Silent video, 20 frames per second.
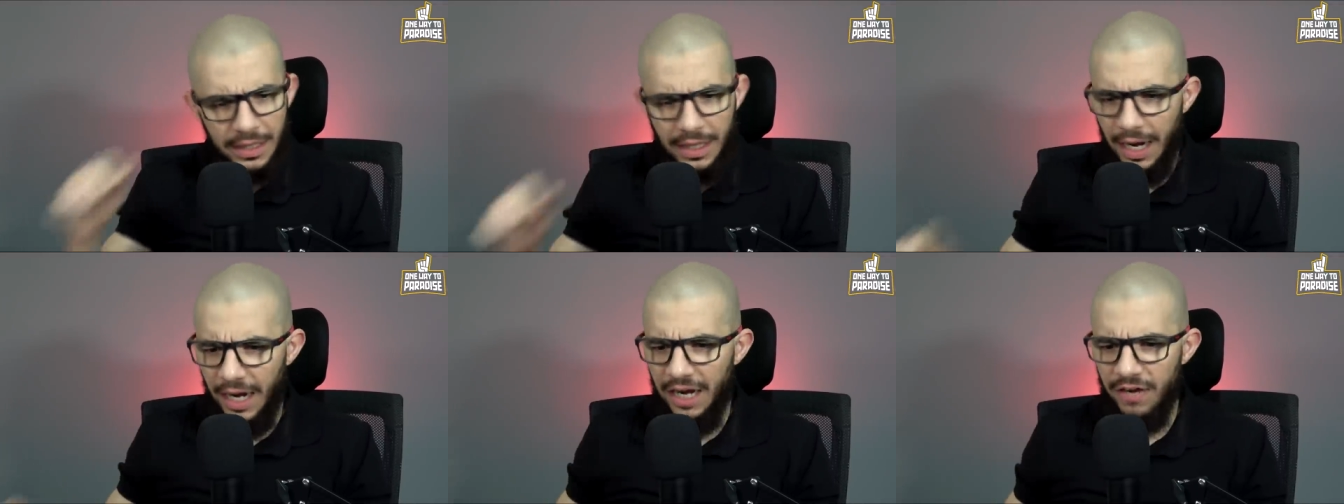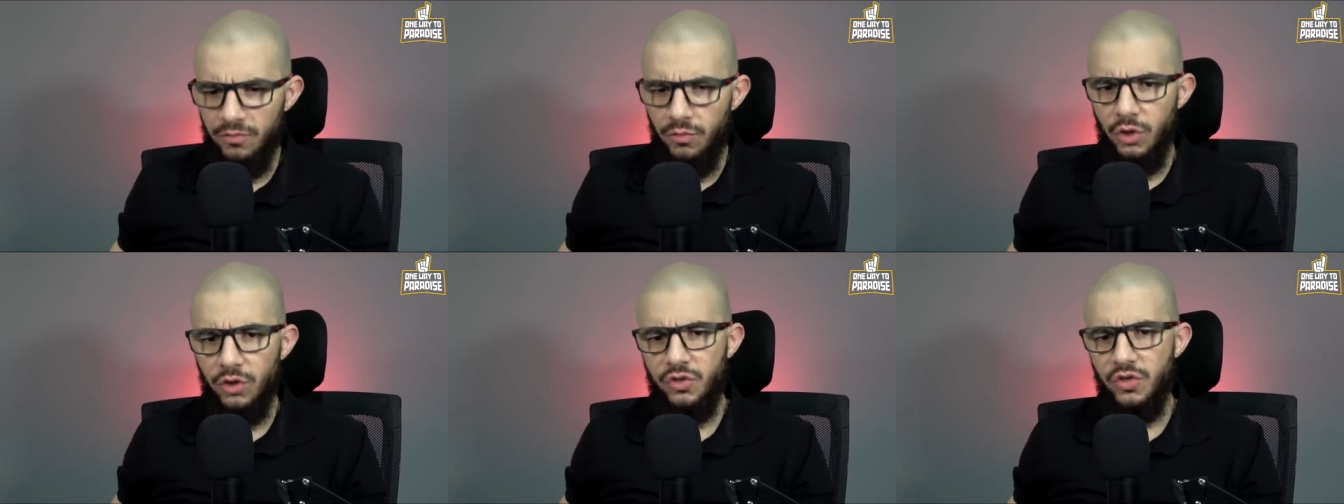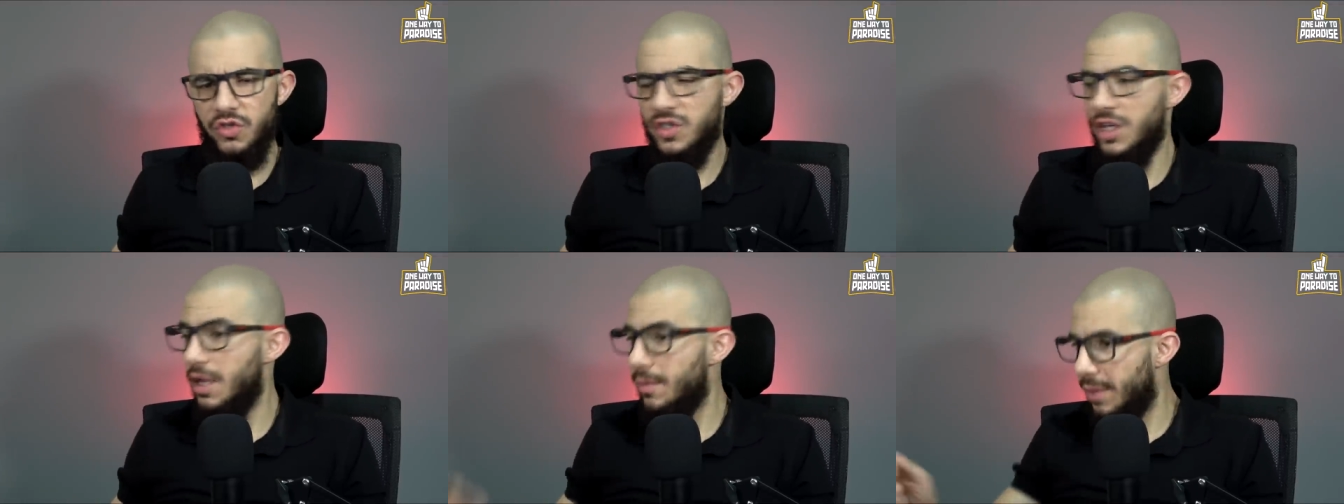I have more
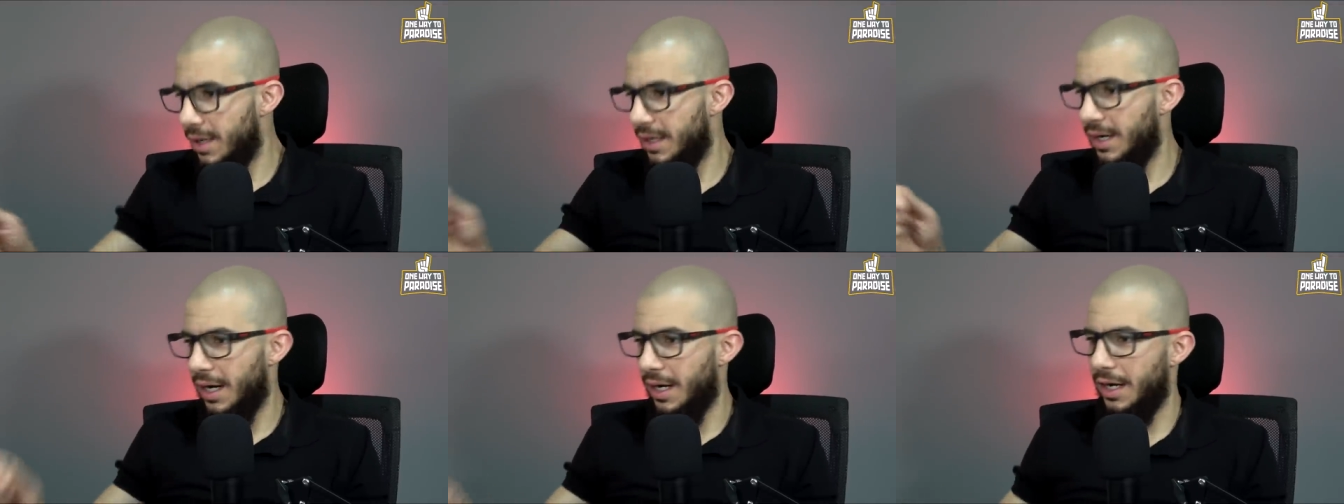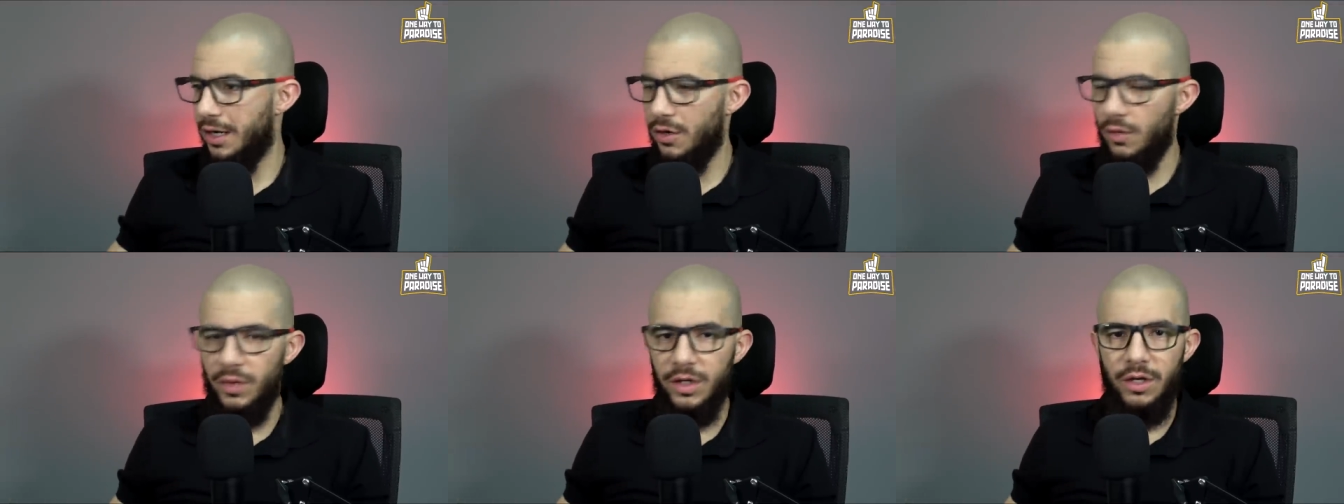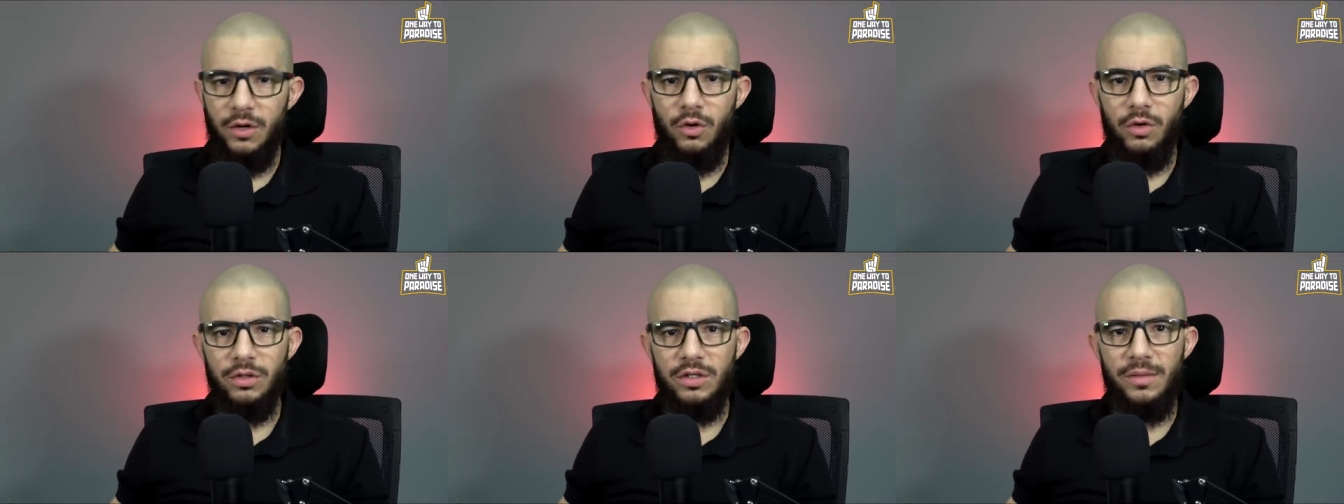to say, but I don't want
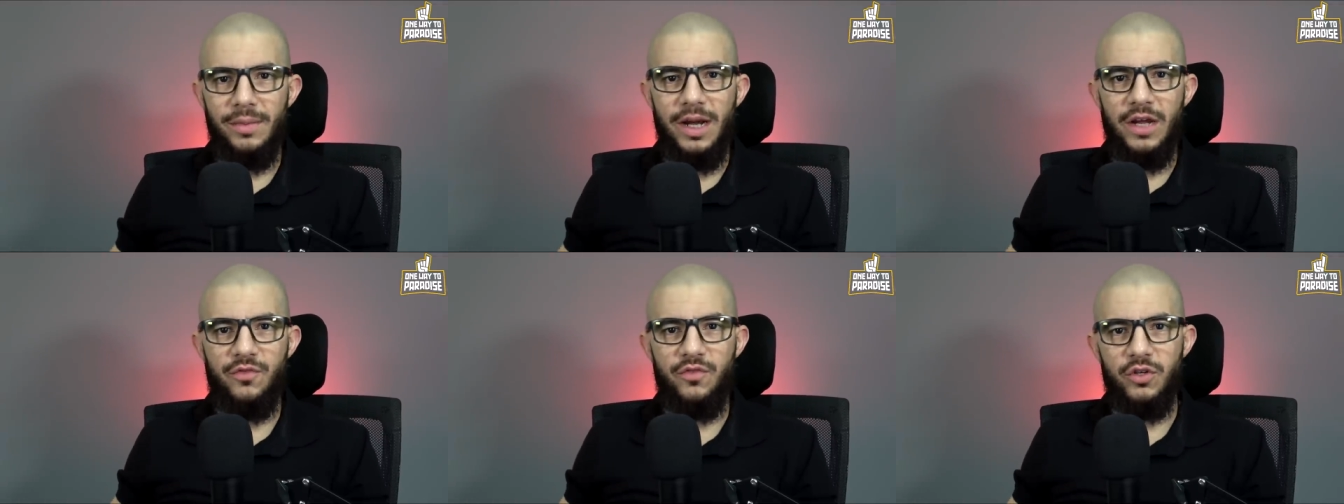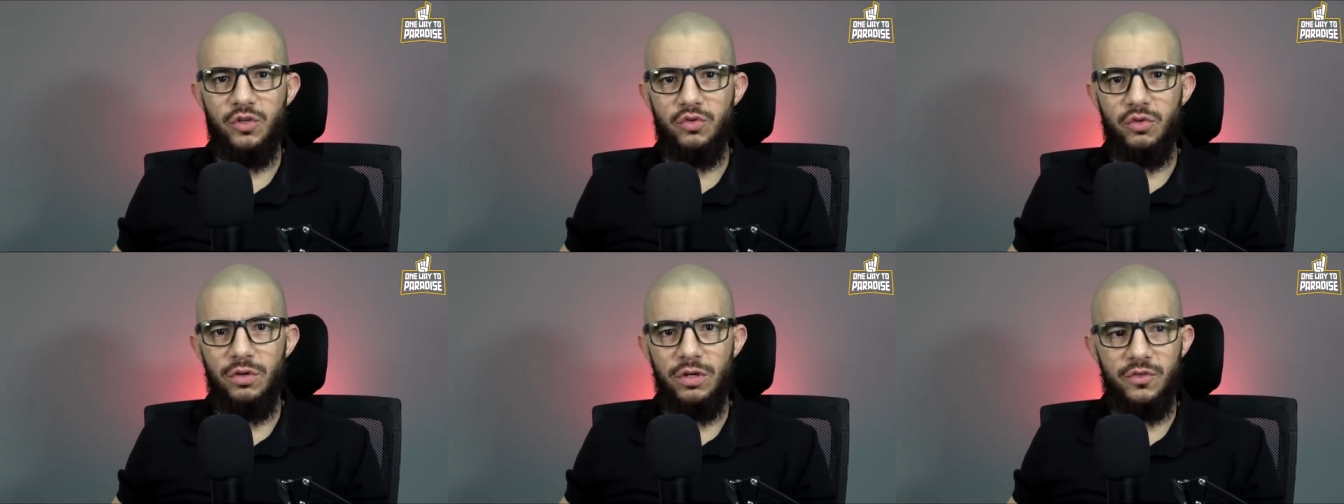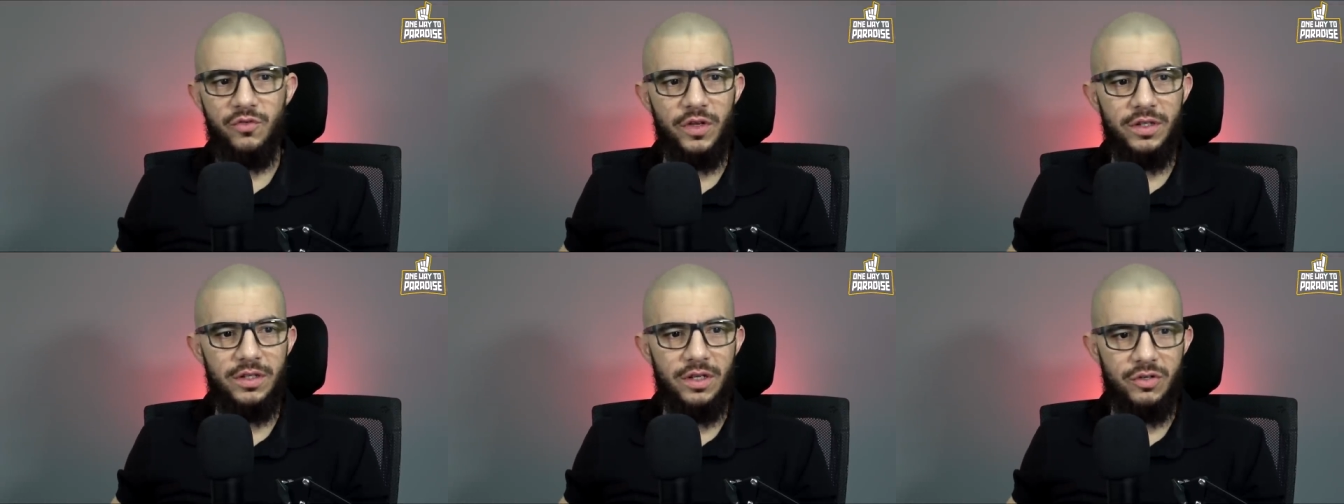to hold the mic for too long.
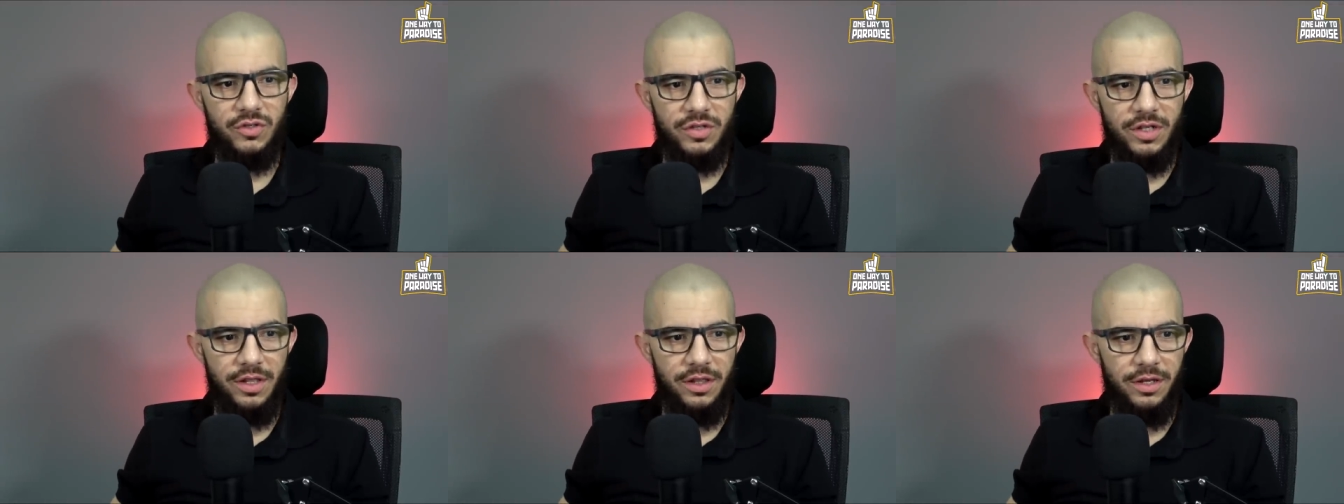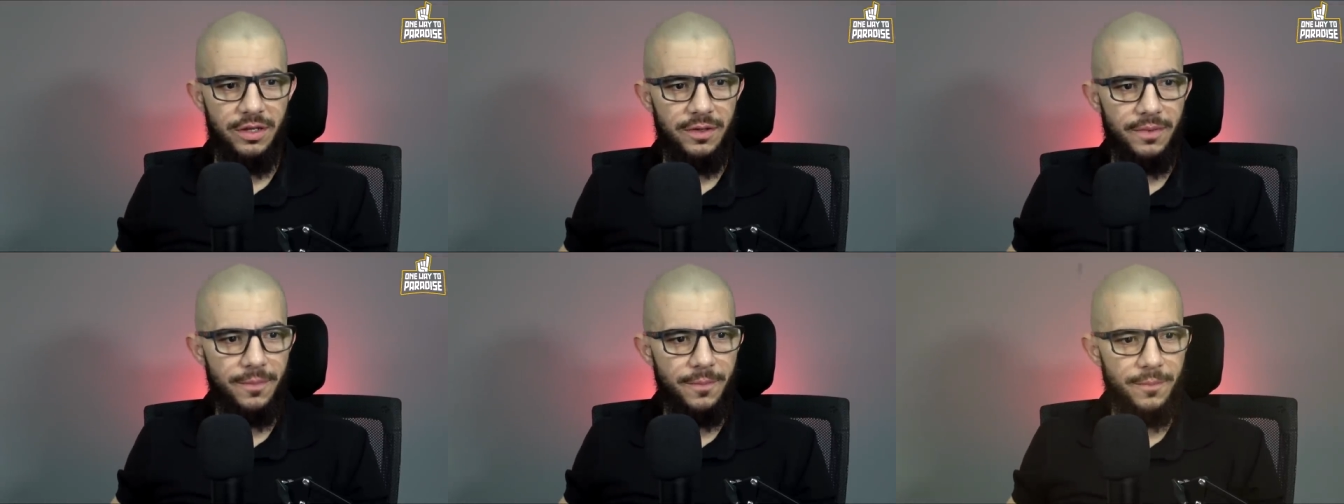Tfaddal, Ustadi.